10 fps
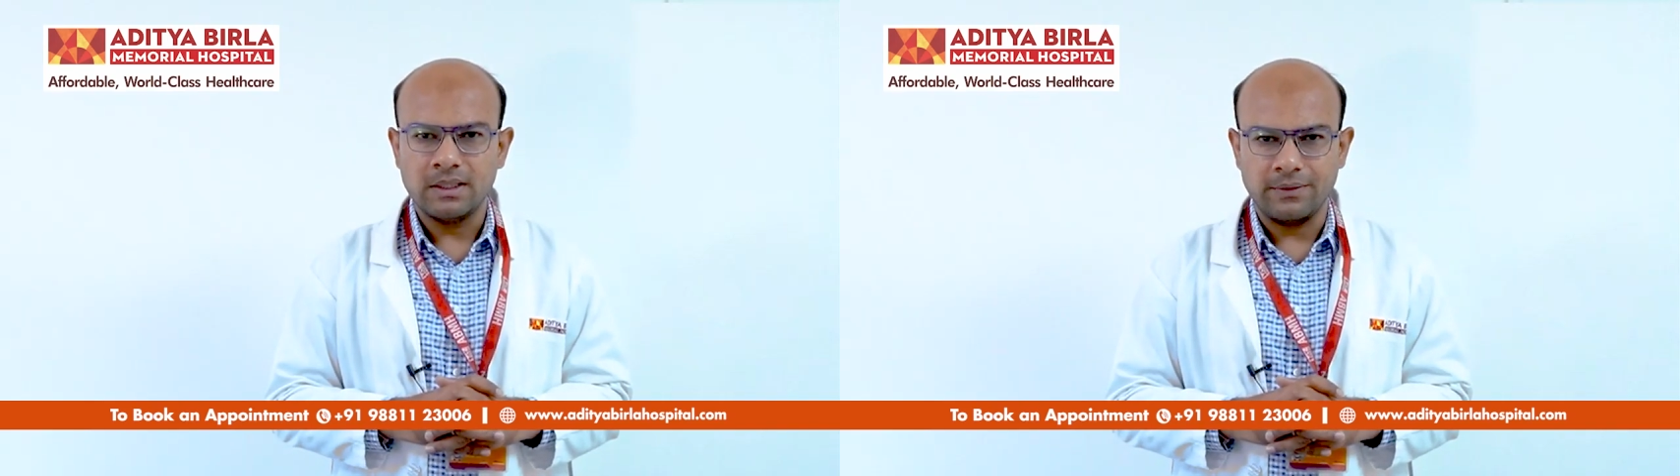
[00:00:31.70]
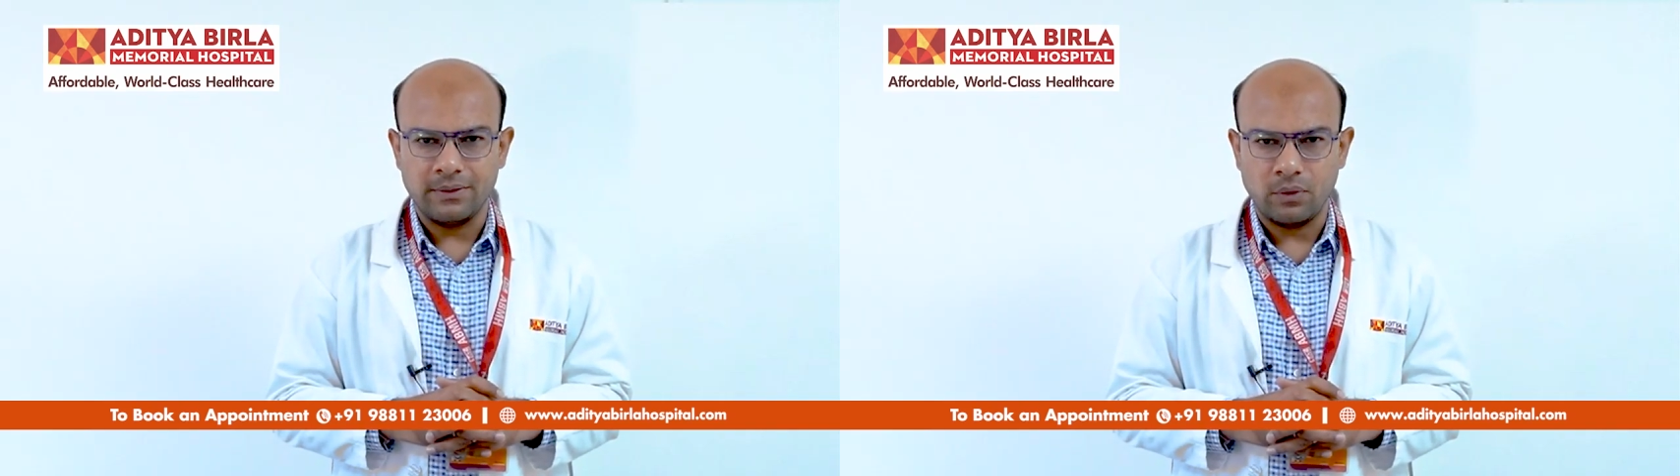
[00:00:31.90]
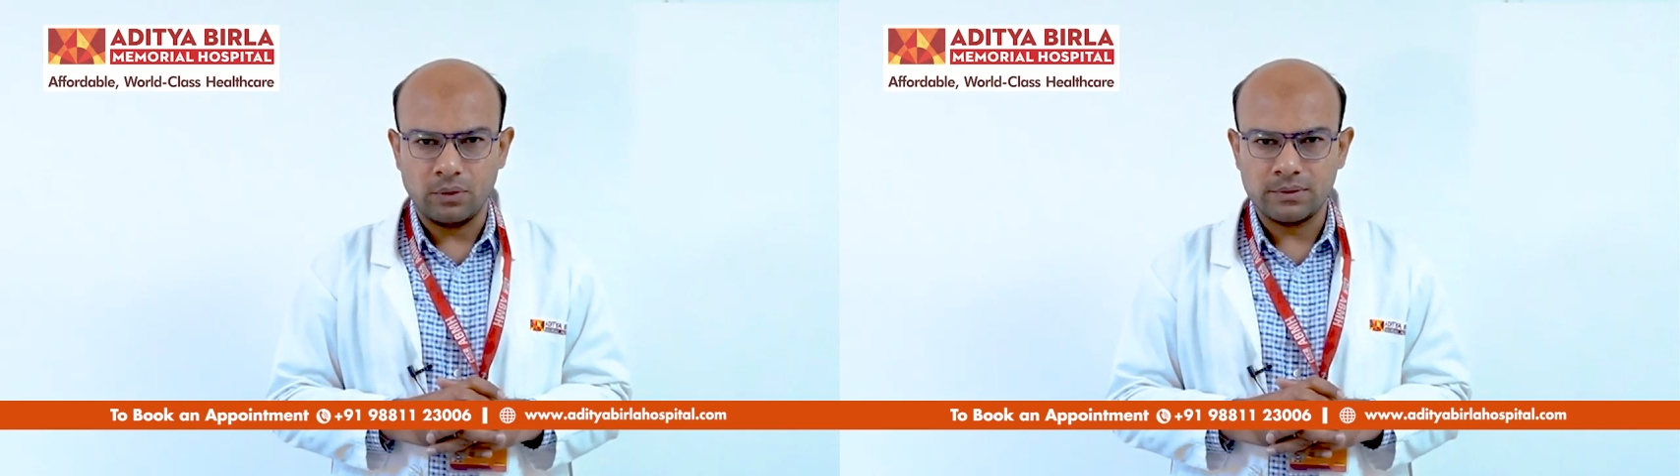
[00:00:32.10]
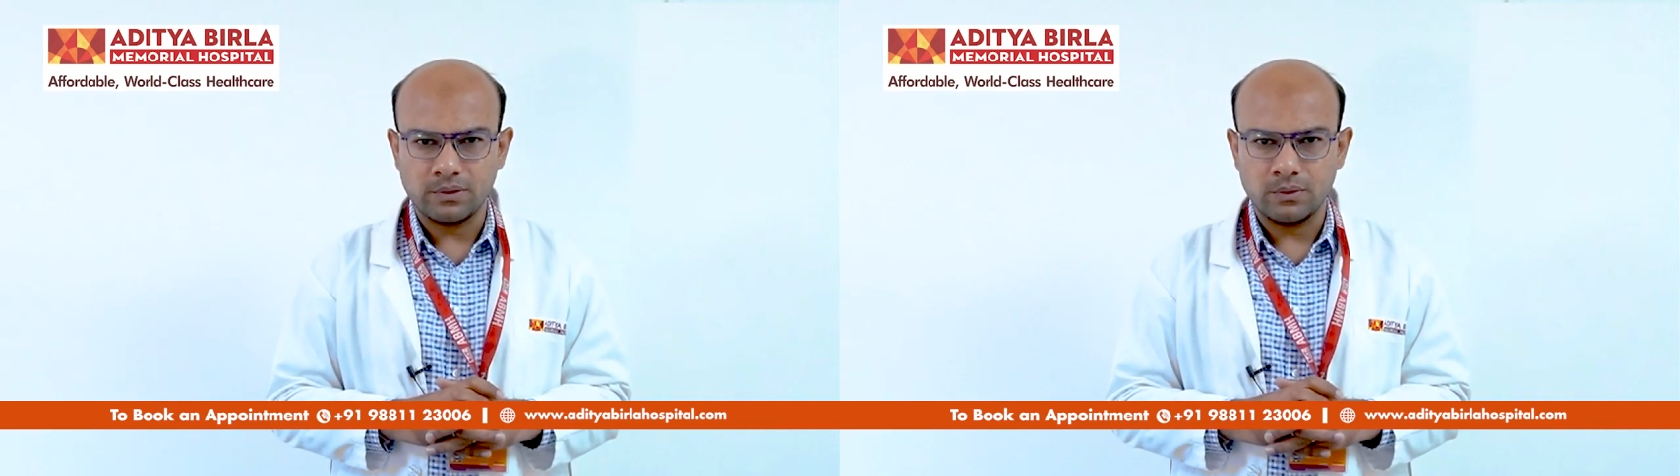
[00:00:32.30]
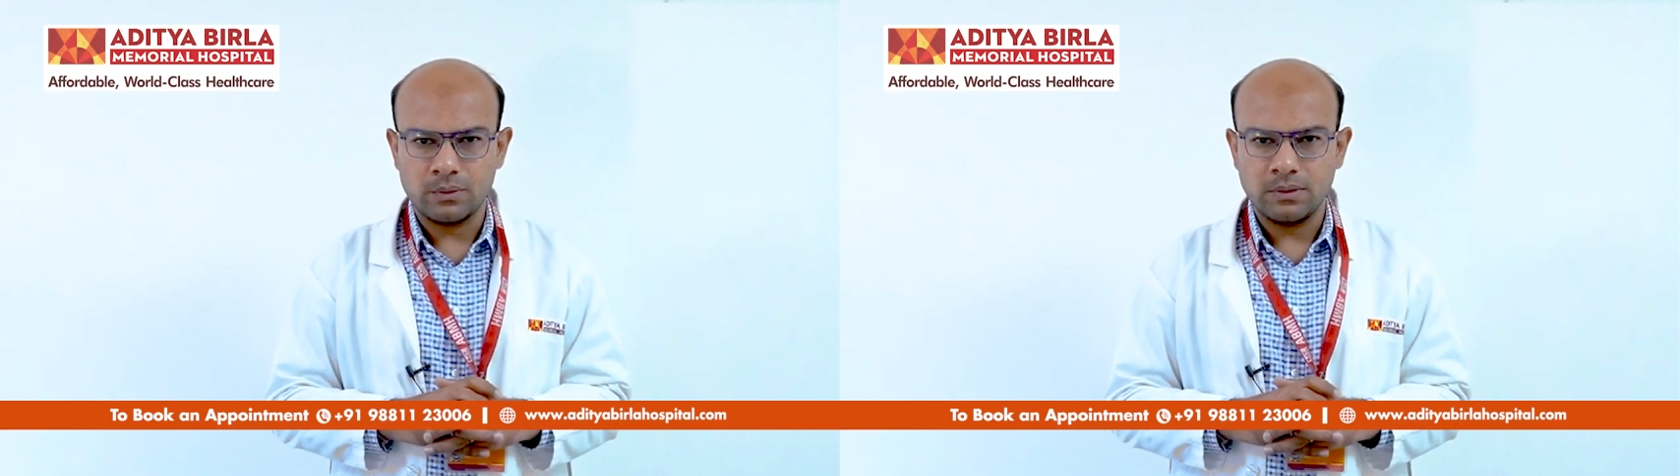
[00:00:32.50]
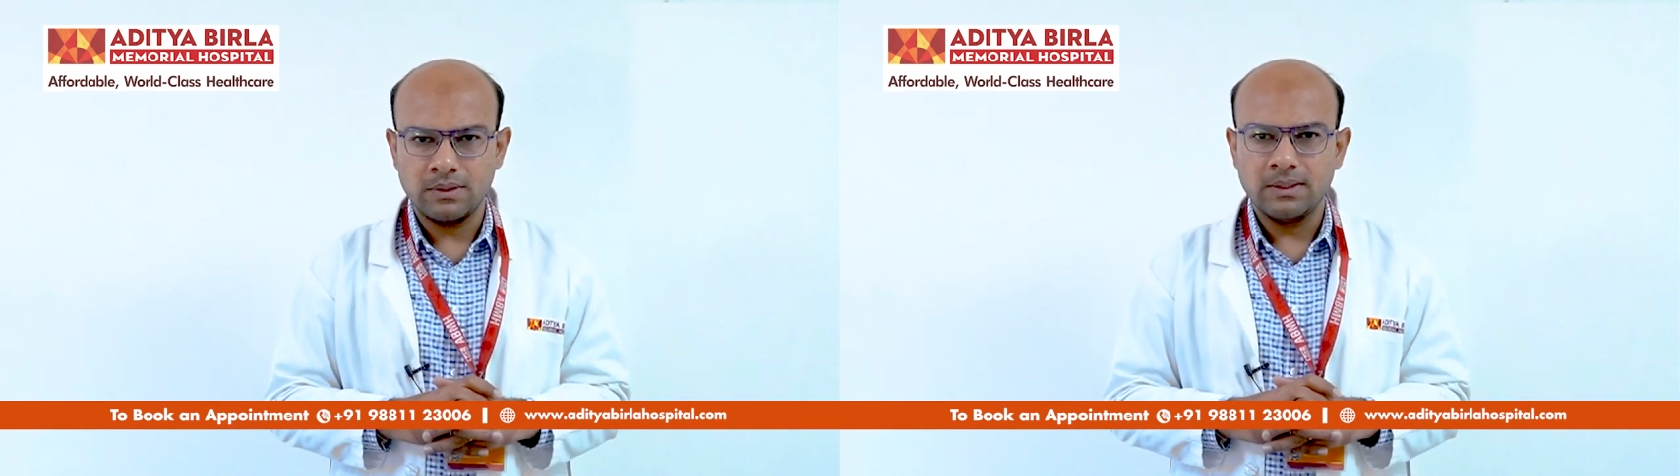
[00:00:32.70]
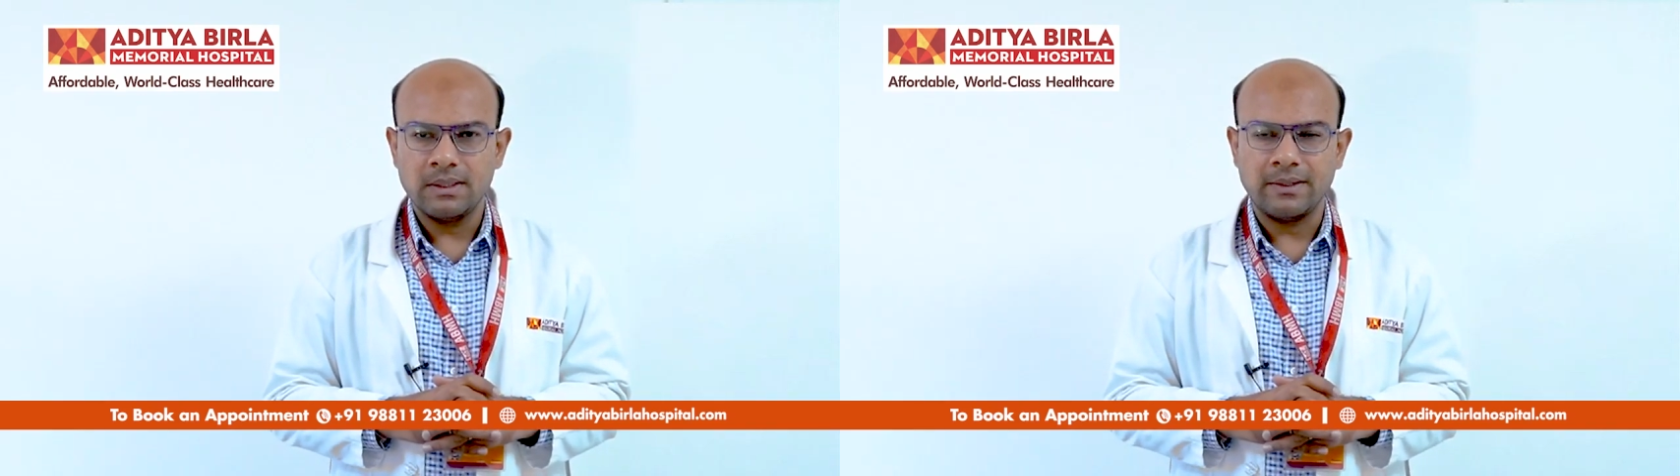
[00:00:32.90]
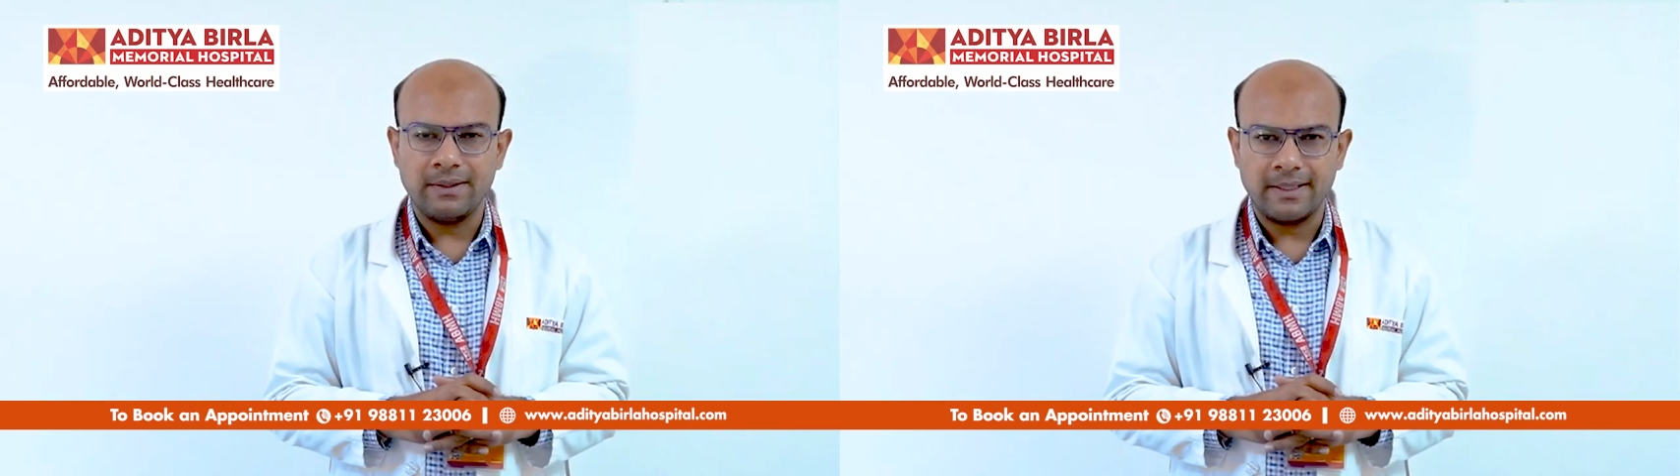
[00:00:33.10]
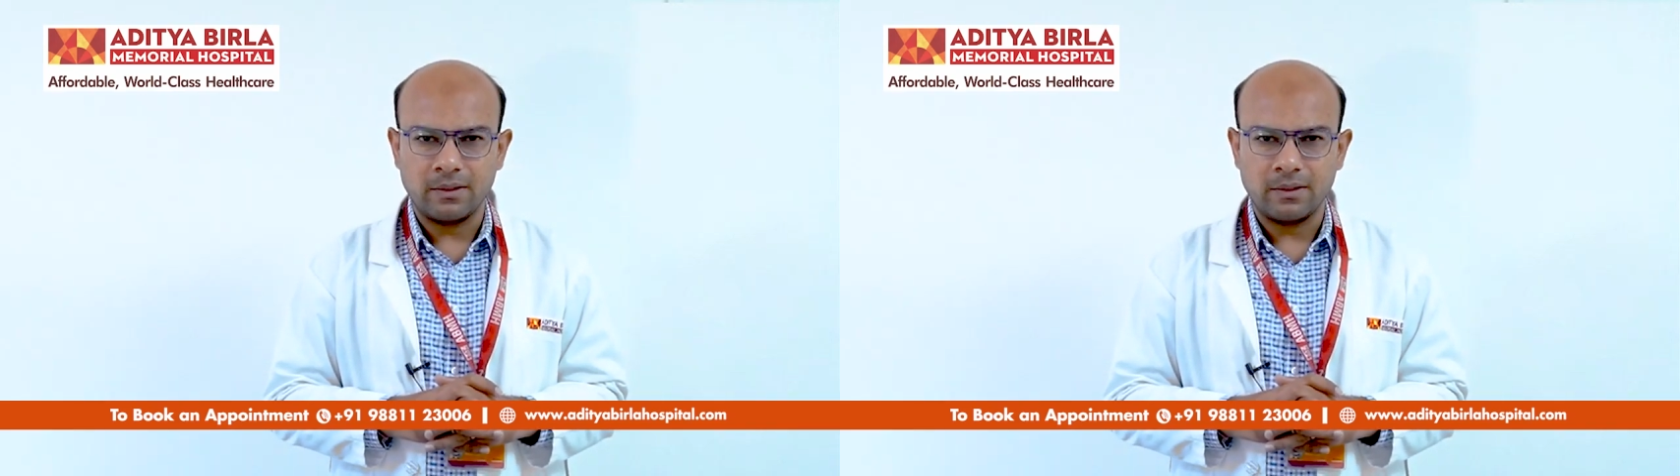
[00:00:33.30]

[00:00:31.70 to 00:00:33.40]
They will walk slow, they will take